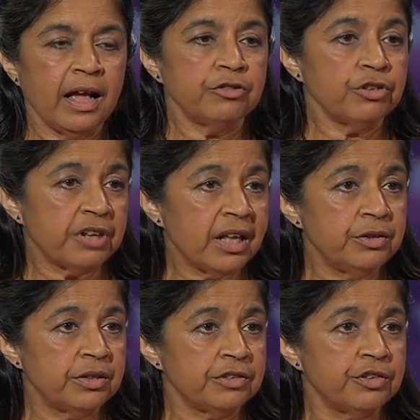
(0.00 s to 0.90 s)
I should tell
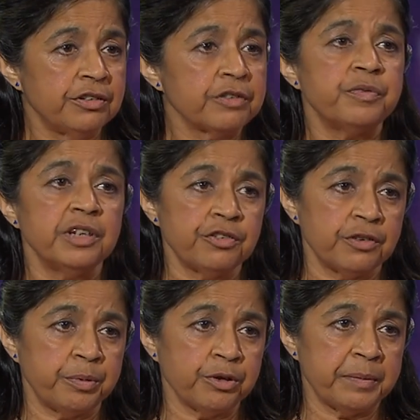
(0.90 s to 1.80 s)
you that she just finished
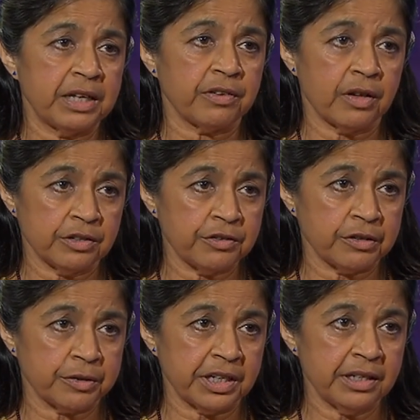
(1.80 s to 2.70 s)
a pure maths honours
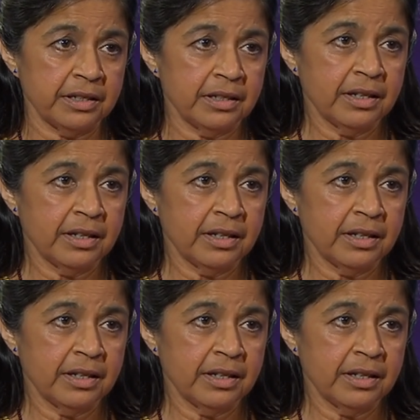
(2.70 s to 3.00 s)
degree.